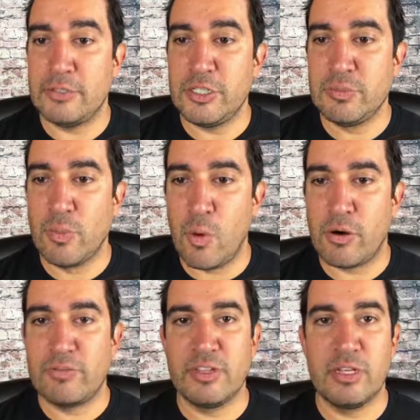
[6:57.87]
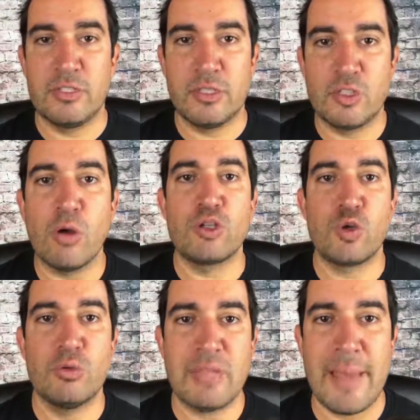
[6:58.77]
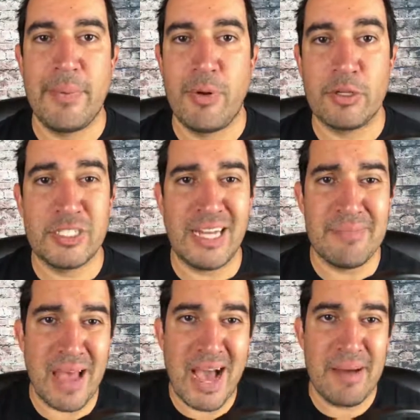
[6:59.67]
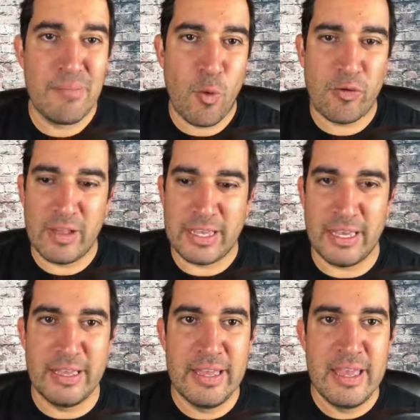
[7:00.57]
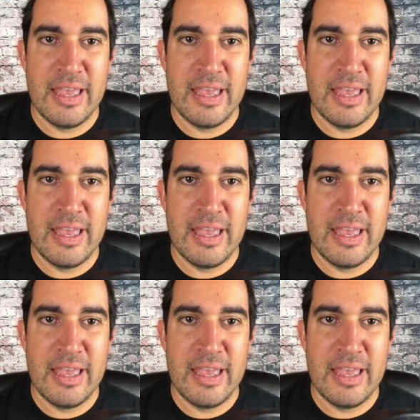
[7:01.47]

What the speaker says: She's more of the social type of person. I'm not. I'm more of like a